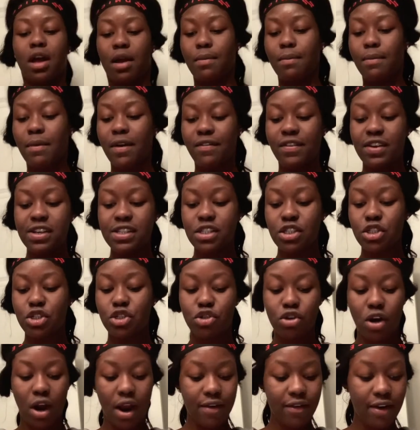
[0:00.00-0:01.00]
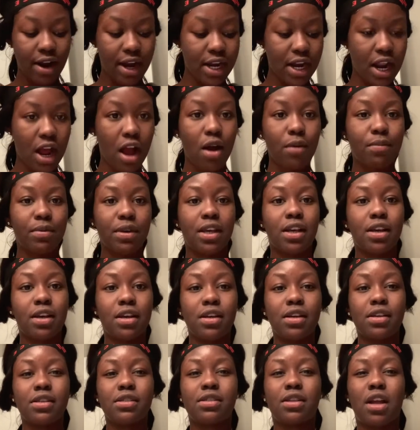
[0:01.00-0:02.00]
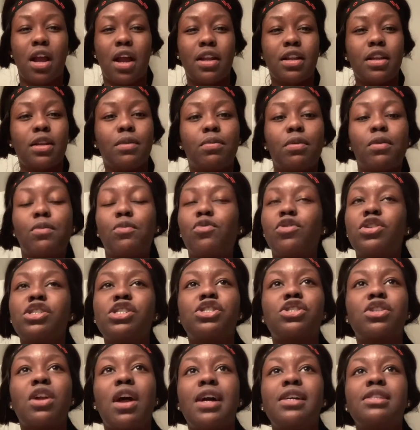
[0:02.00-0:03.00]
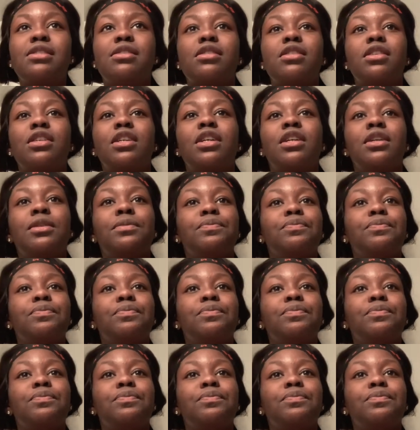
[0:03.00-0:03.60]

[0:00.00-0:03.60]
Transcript: My face is dry right now because I need to put moisturizer.